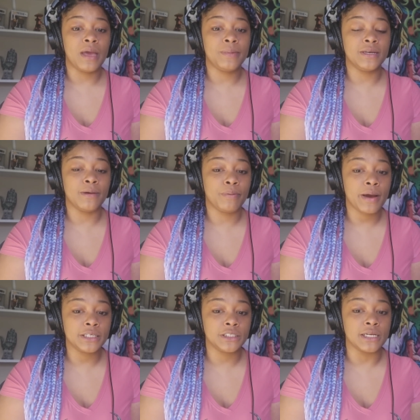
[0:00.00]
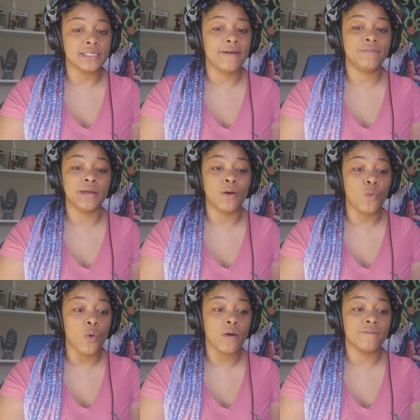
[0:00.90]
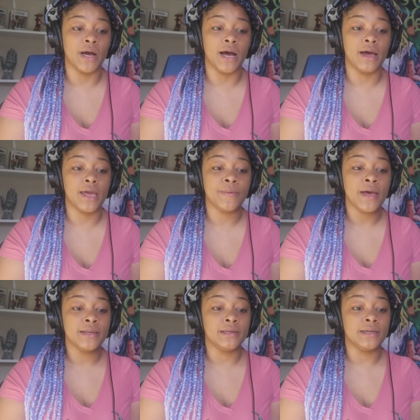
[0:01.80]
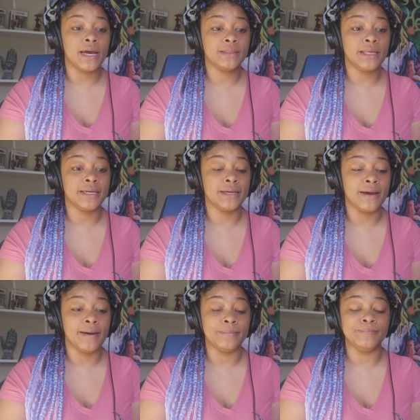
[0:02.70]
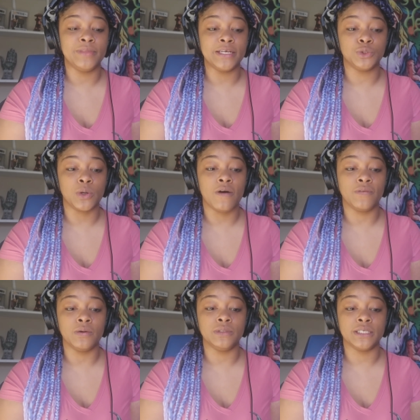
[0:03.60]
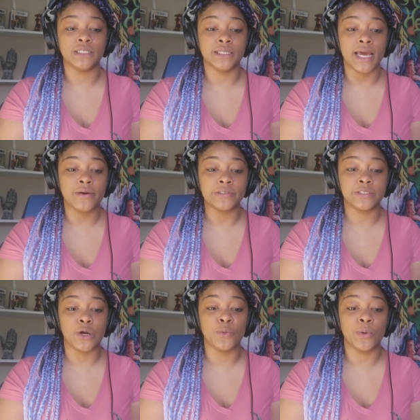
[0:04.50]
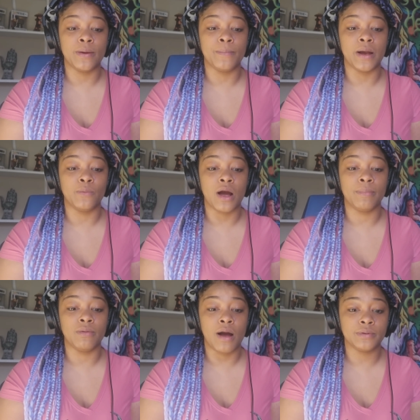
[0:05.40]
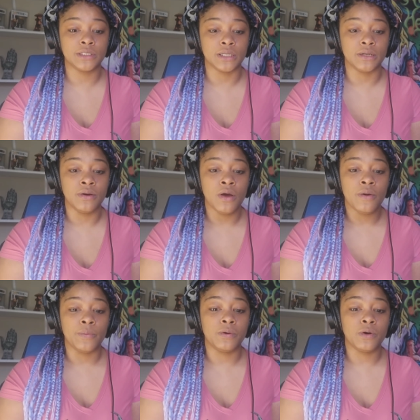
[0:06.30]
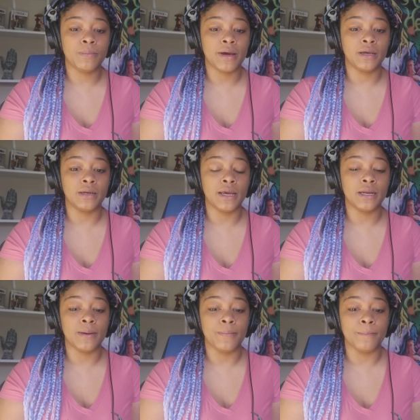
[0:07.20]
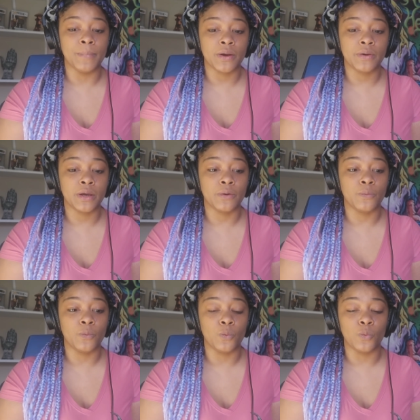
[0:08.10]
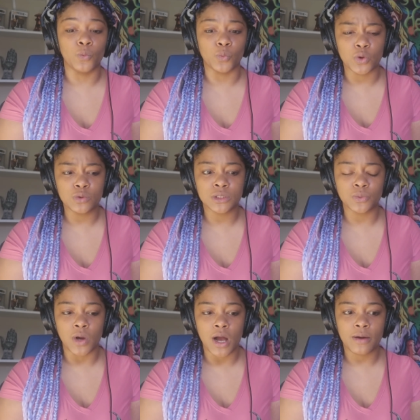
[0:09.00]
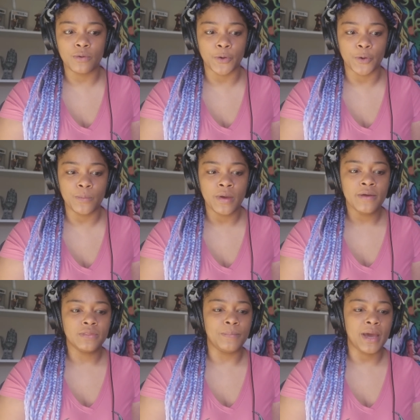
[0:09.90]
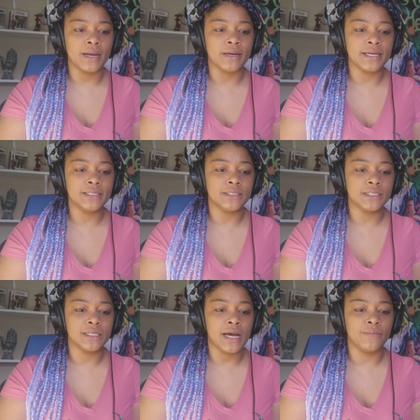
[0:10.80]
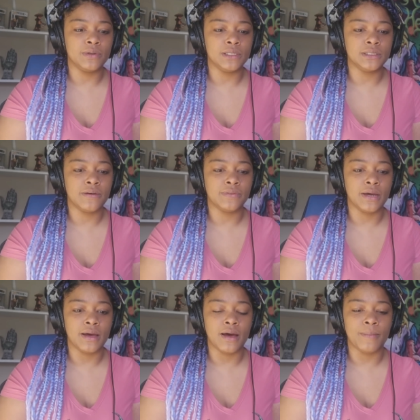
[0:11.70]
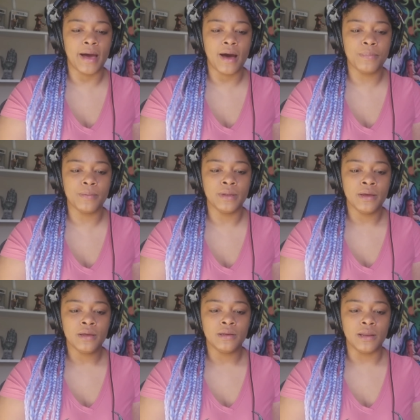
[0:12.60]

maybe depression, definitely a war vibe. The night that um, they drove old oh, Dixie Downs, a song written by Robbie Robertson, recorded by the Canadian American Roots Rock Group. The band in 1969 release of the um, album